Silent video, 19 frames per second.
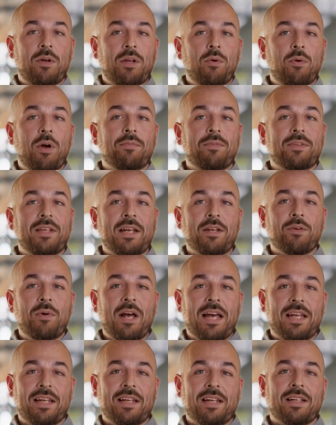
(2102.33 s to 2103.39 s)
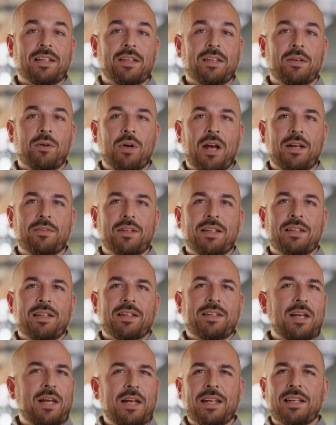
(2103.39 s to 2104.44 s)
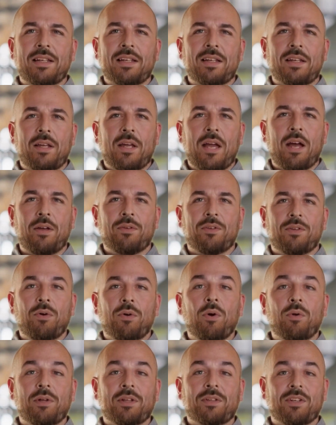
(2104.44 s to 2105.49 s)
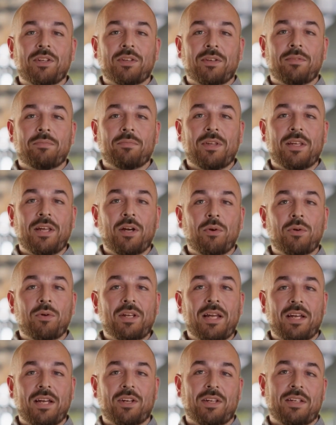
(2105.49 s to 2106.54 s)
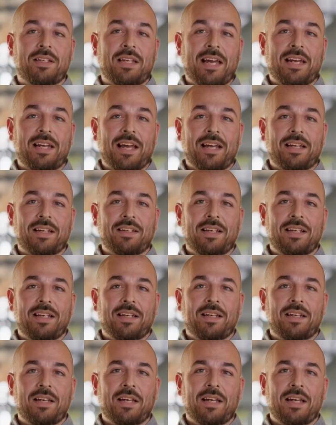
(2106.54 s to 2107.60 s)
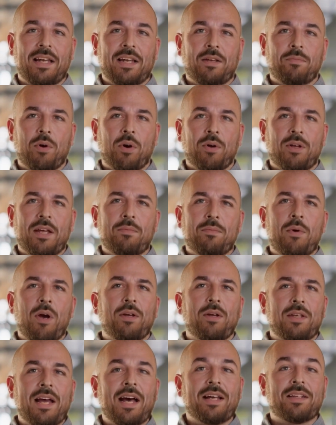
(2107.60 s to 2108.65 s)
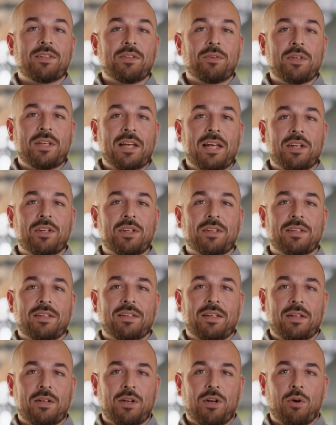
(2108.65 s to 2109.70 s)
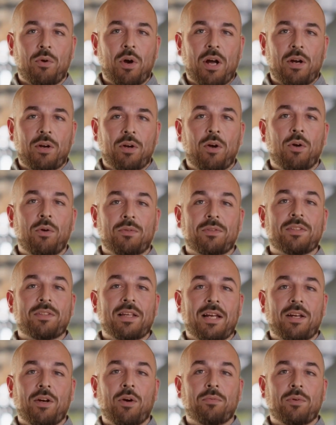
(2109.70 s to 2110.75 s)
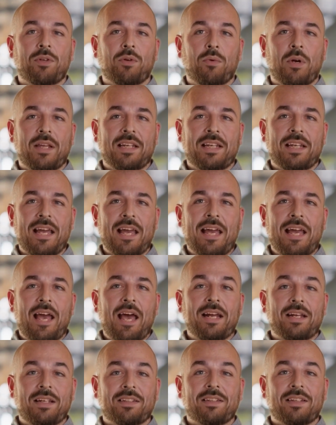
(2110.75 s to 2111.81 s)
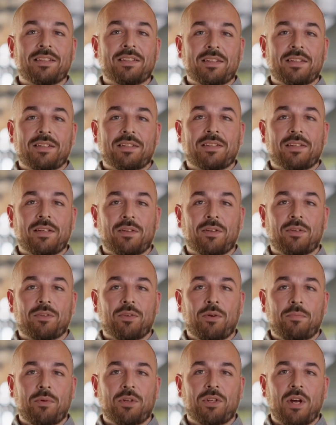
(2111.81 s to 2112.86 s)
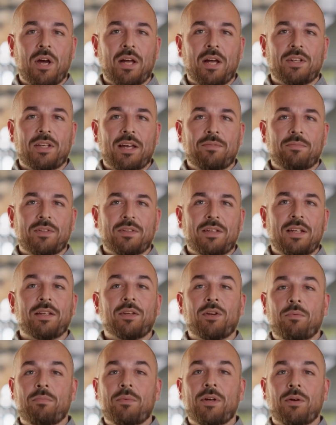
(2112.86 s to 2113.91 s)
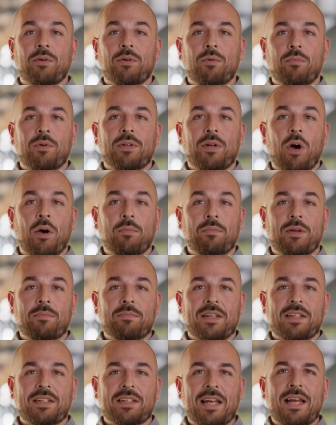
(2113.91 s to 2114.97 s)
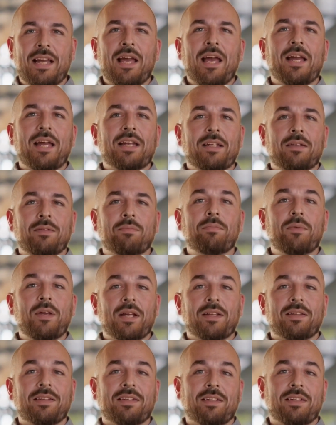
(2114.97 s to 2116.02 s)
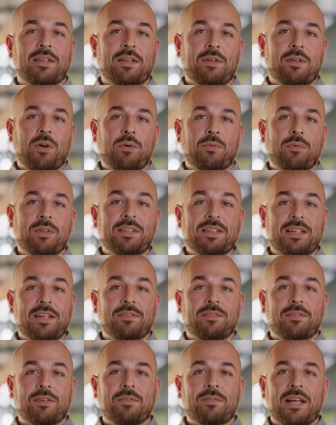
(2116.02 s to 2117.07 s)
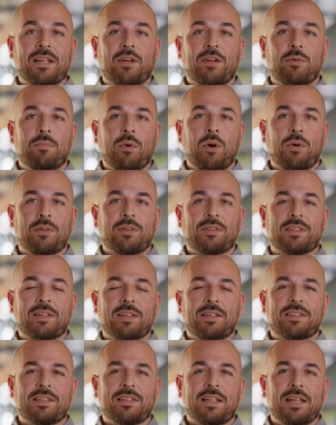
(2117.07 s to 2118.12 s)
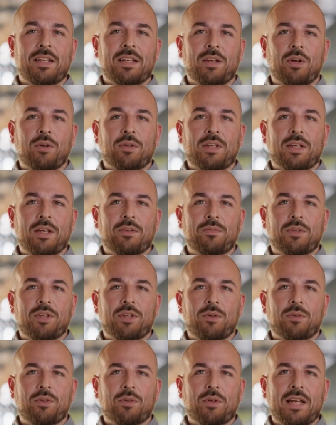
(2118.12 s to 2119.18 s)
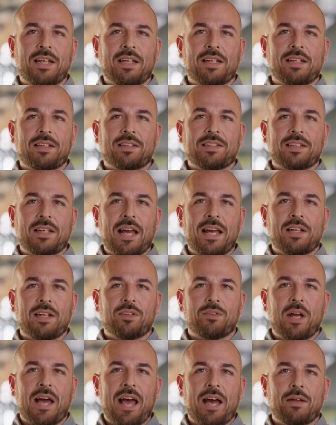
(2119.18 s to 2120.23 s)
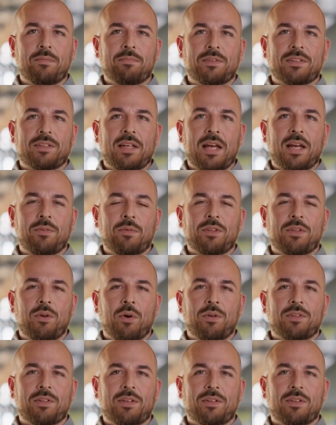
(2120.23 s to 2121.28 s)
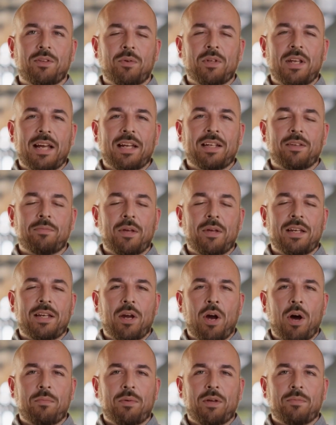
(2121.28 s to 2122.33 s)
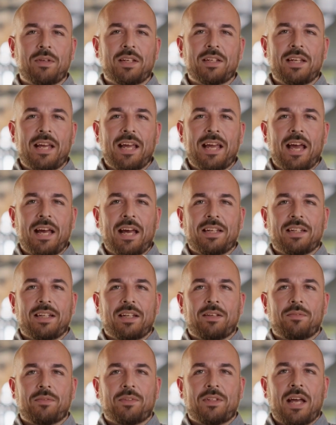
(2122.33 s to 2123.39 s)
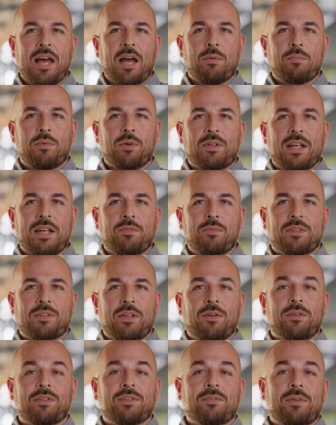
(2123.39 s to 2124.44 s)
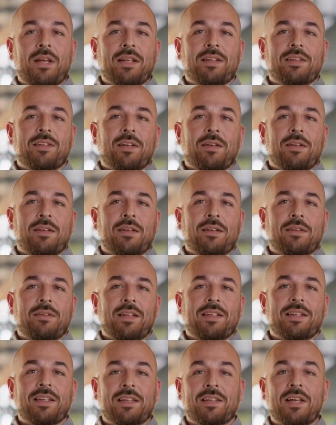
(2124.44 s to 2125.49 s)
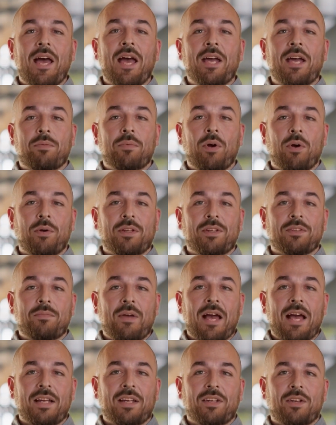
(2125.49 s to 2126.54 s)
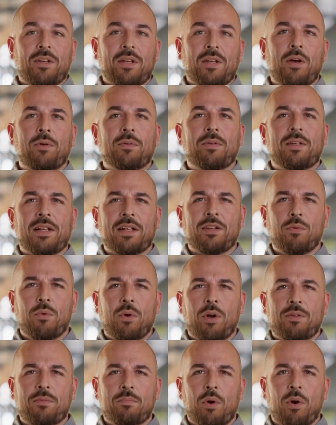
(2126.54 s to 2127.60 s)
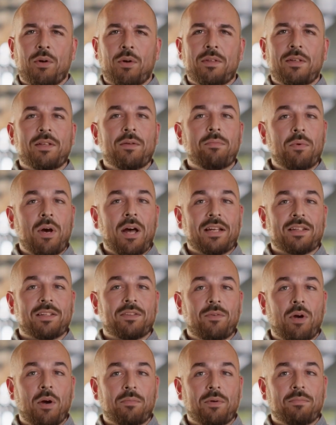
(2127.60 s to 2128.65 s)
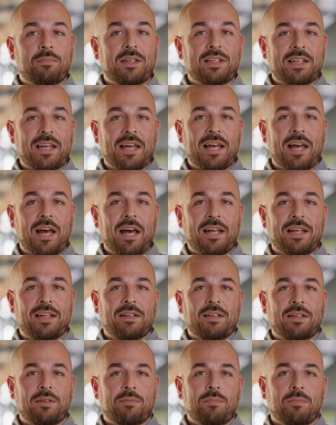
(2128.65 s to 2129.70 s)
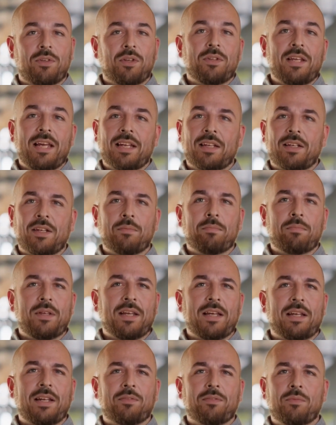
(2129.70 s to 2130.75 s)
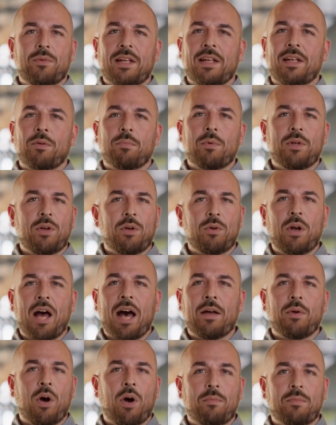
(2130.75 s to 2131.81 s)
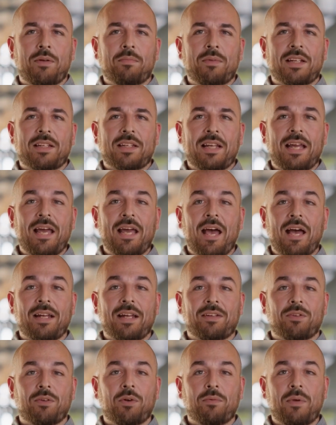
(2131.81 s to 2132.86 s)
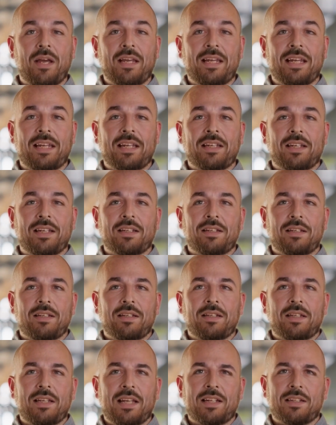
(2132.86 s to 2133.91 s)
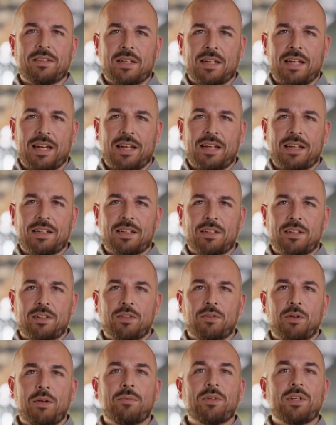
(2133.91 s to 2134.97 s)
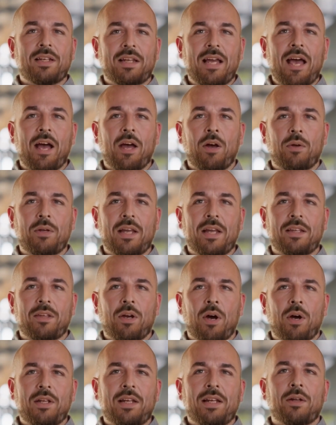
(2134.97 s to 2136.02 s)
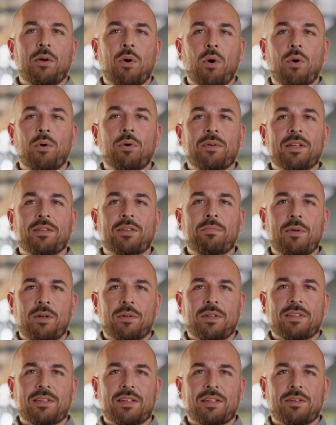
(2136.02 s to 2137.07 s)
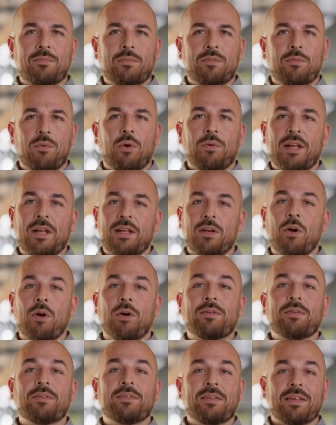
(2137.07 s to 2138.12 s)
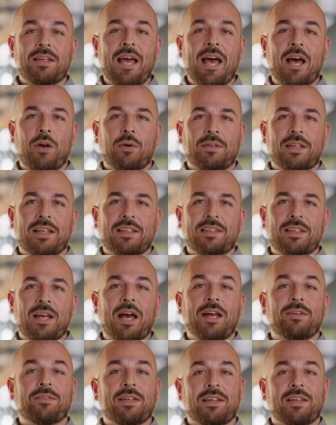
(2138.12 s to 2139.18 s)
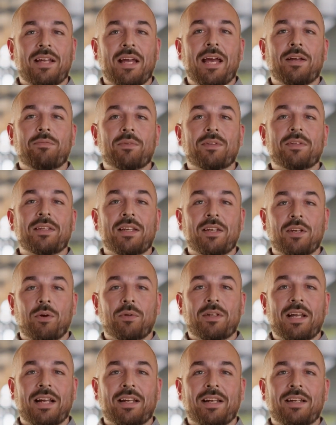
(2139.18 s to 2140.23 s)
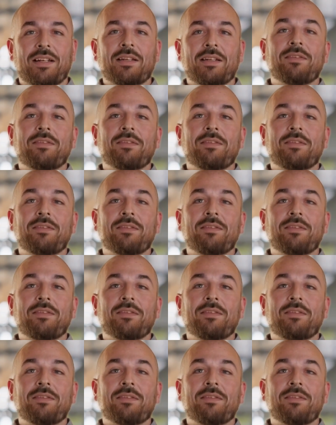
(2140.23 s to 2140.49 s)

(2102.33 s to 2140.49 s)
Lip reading: and website ranking, graphic design, cloud storage, video creation and editing, ebook and podcast creation, QR codes, and over 20 AI assistants to supercharge everything you build with OmniMint AI. Plus, you'll receive the vendor bonuses, including official trainings, extra apps, and resources created by the OmniMint AI team to help you get results faster. This entire bonus package alone is worth more than the price of OmniMint AI, but you get it completely free when you grab OmniMint AI through my link. Click the link in the description now and lock in all these bonuses before they're gone. Now, let's dive into everything you're getting.